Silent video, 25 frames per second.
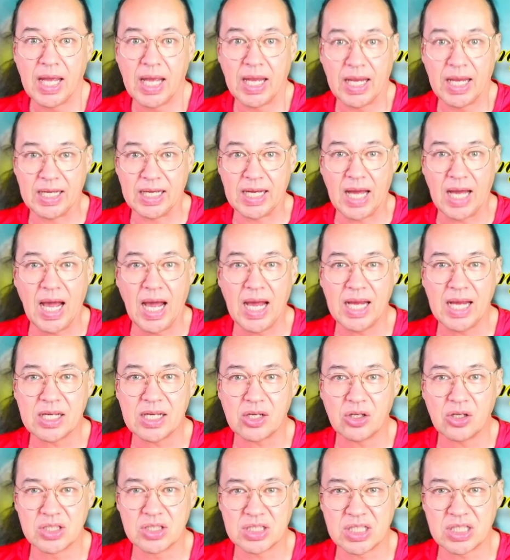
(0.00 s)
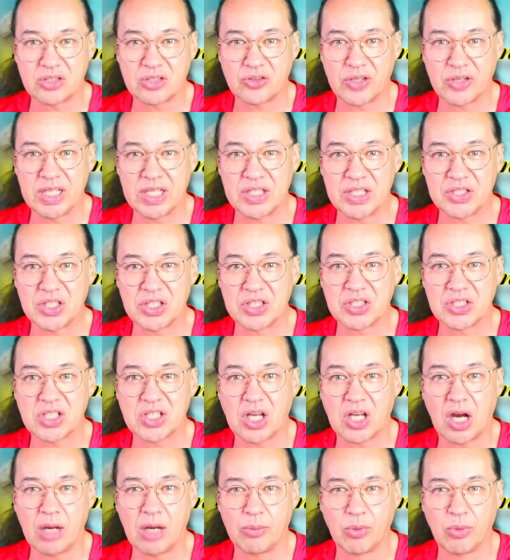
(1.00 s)
In high concentrations,
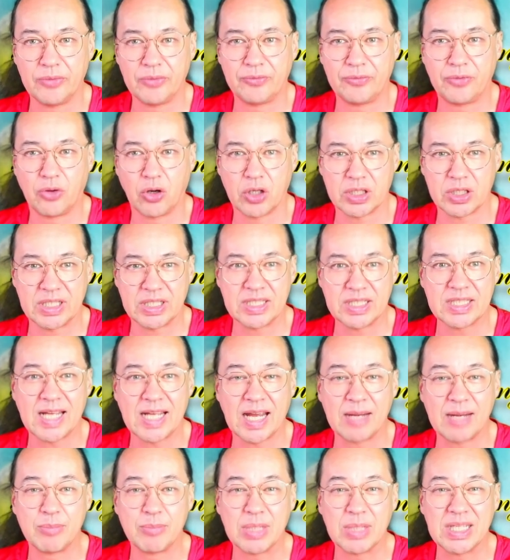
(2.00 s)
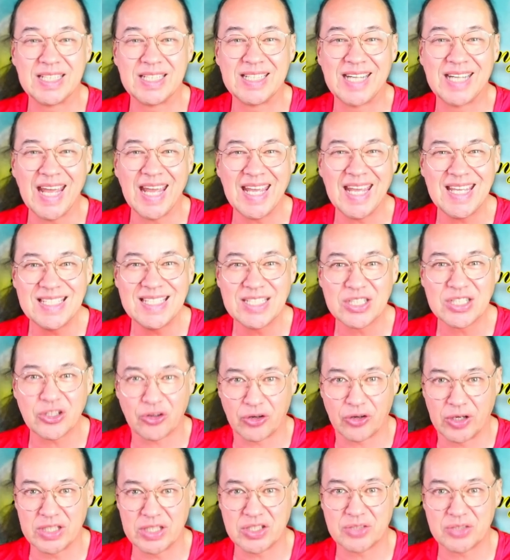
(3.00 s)
carbon-14 can be
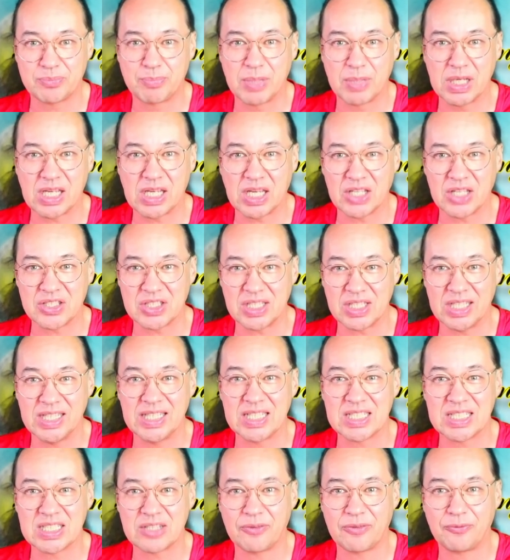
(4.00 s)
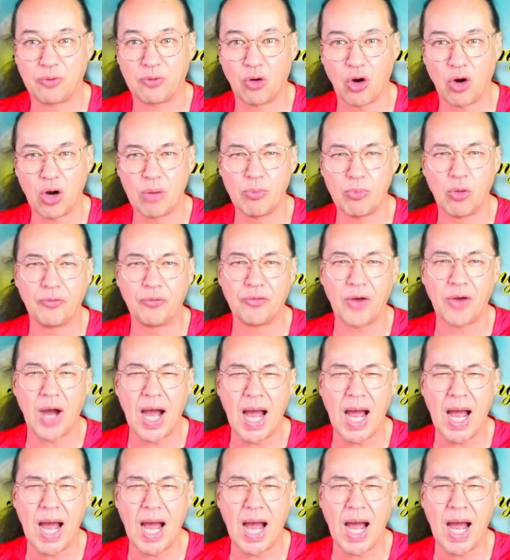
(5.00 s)
dangerous because it is a form of